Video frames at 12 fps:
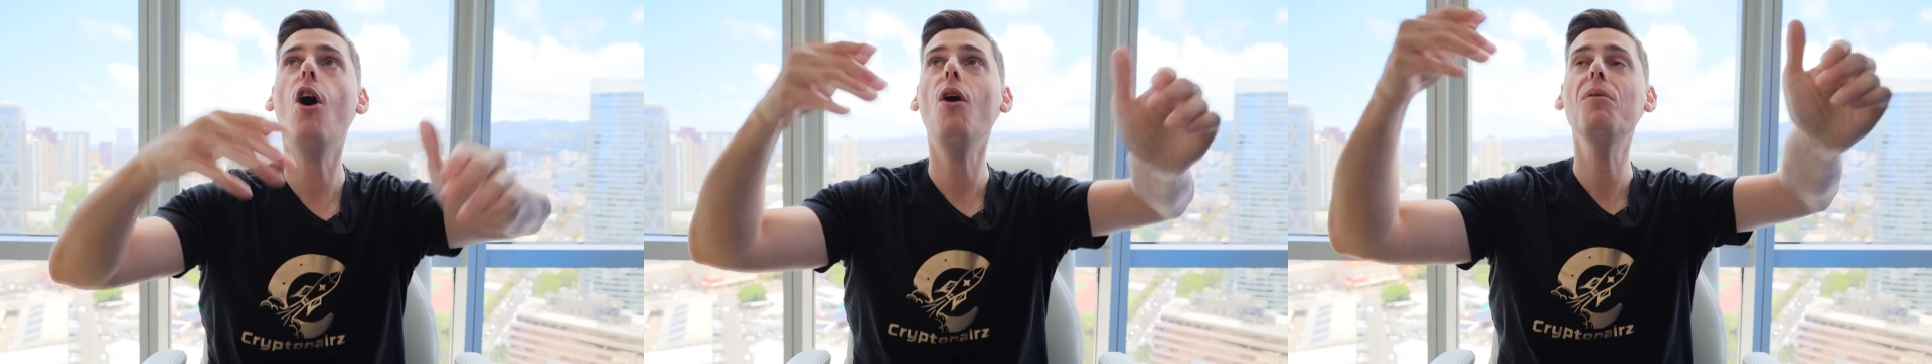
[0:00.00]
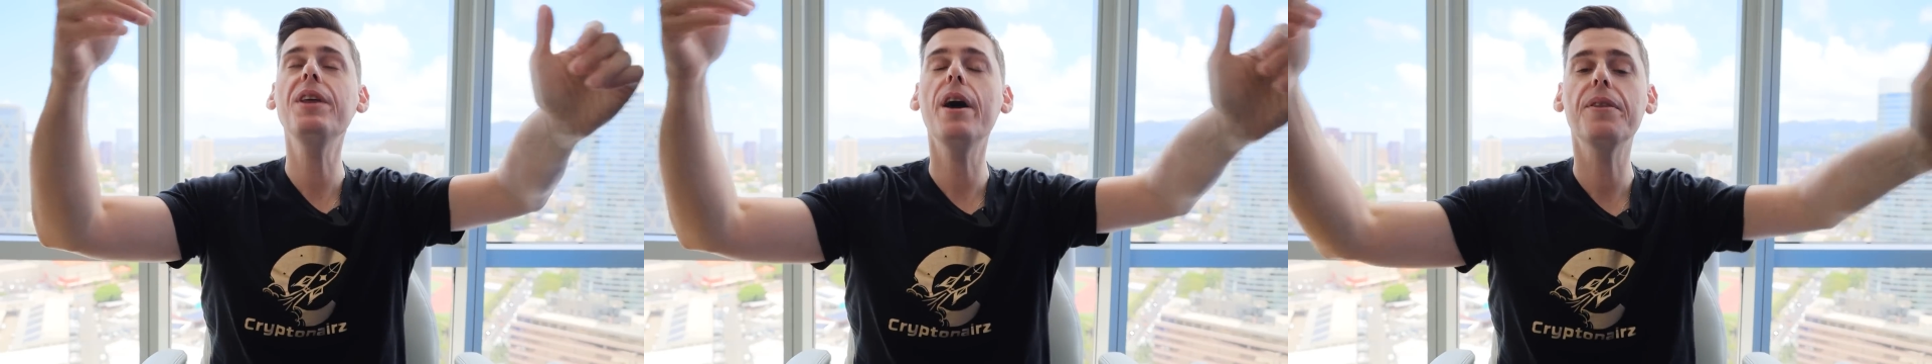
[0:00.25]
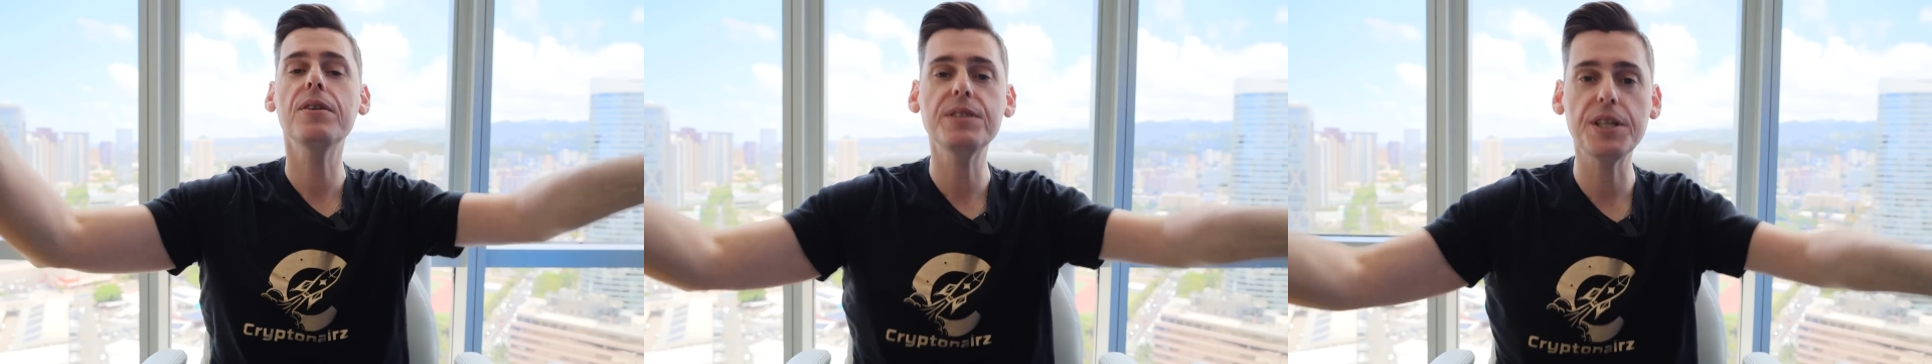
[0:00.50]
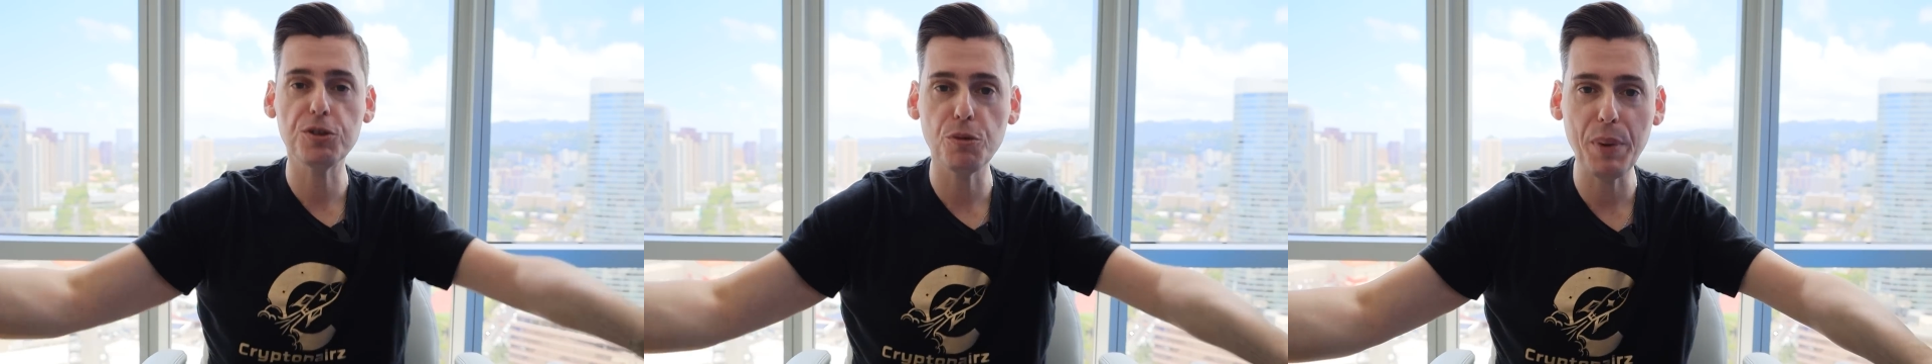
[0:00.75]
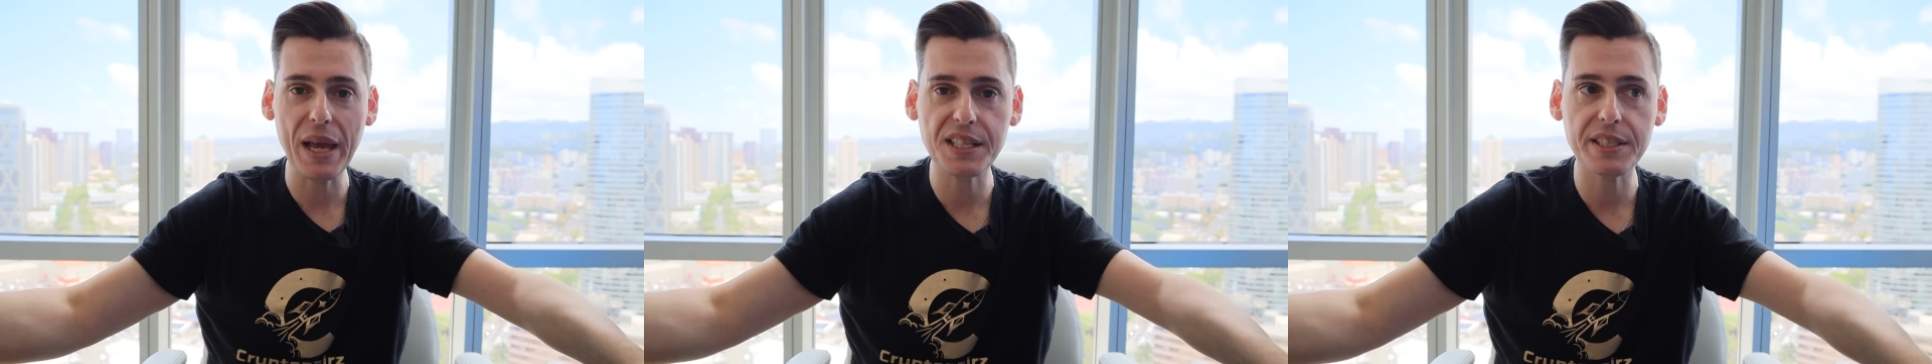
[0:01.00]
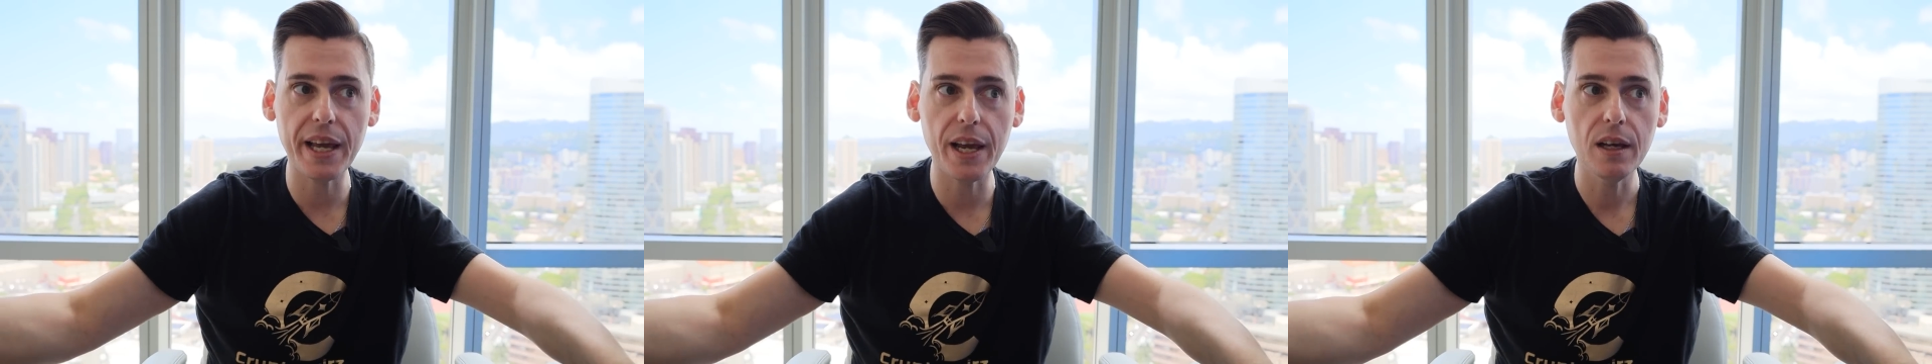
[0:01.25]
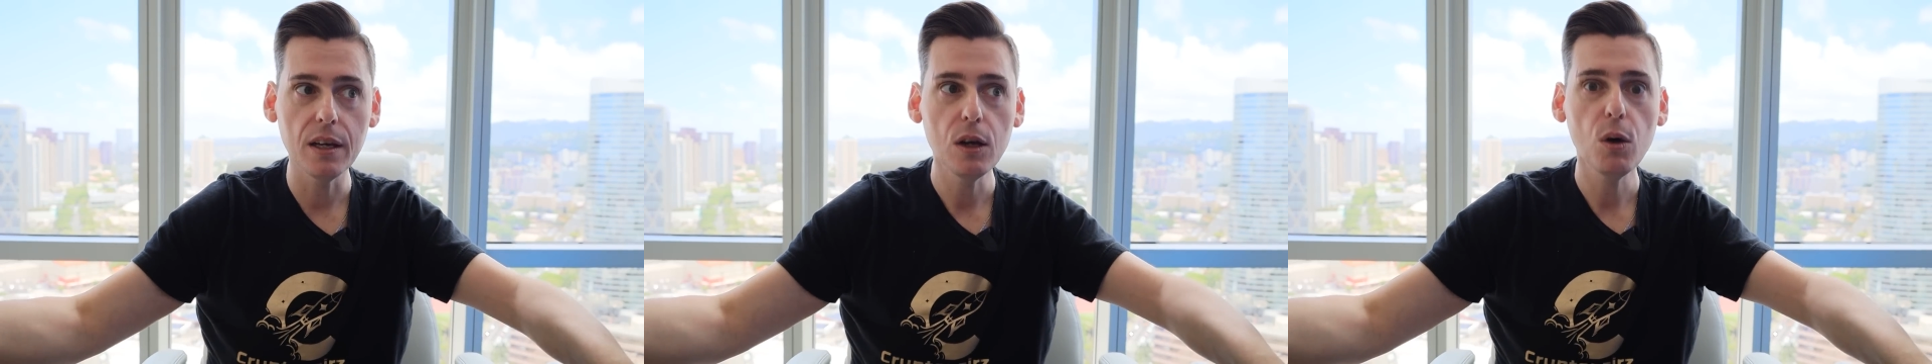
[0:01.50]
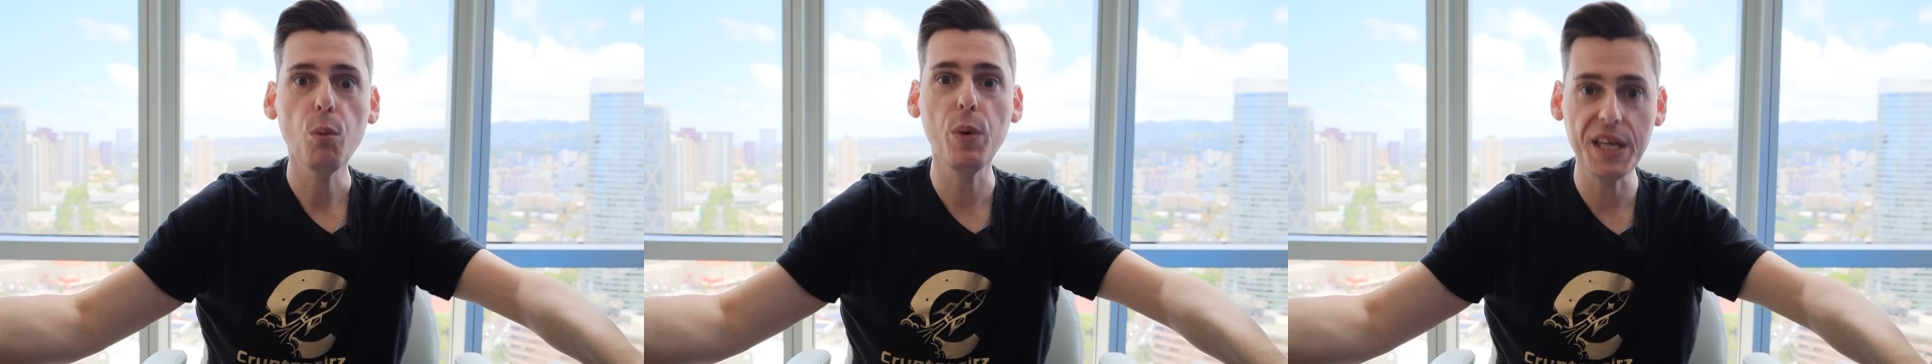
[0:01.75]
all the other central banks say,
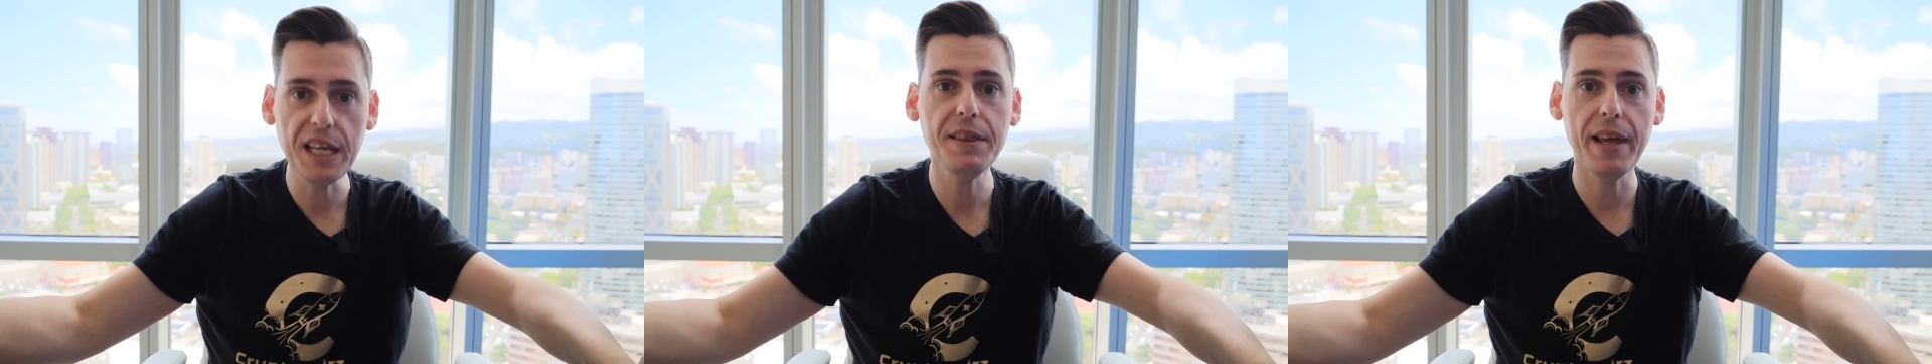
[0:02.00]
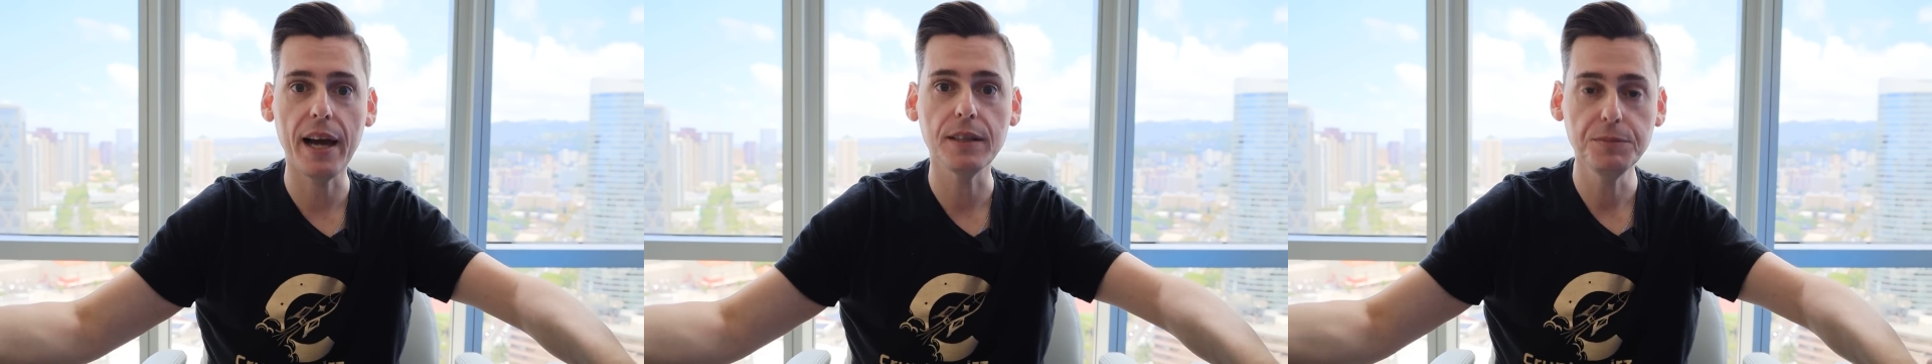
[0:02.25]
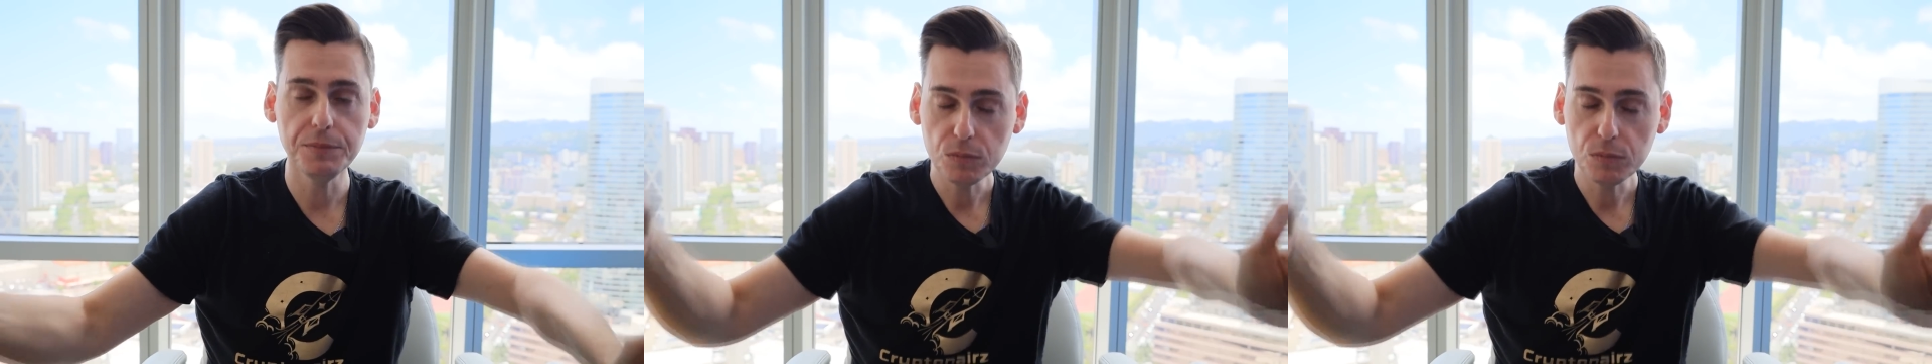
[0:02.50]
we need that.